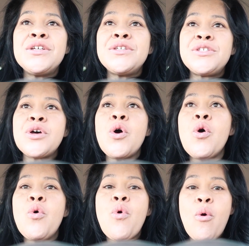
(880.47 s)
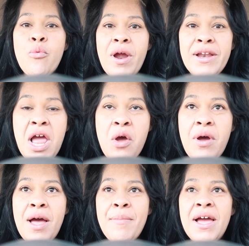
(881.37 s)
So right now
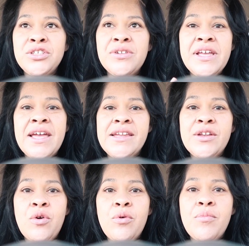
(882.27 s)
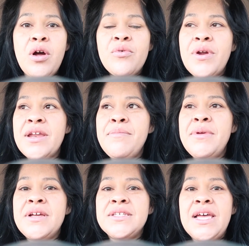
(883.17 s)
I'm actually heading home already
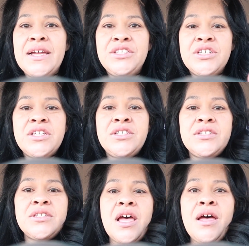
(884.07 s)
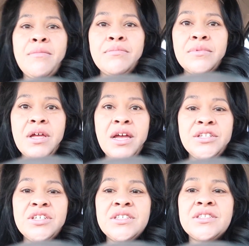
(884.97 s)
because I just um, I
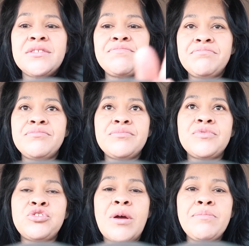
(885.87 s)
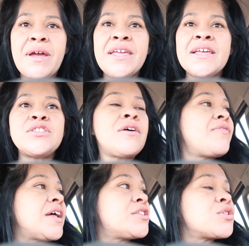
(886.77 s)
just dropped my kids off
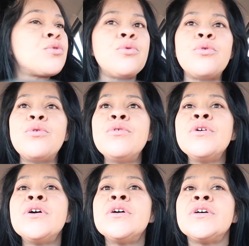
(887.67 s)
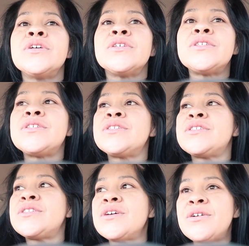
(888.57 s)
at school.
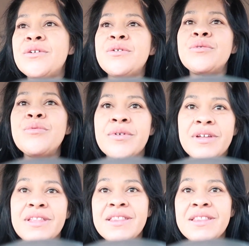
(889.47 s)
So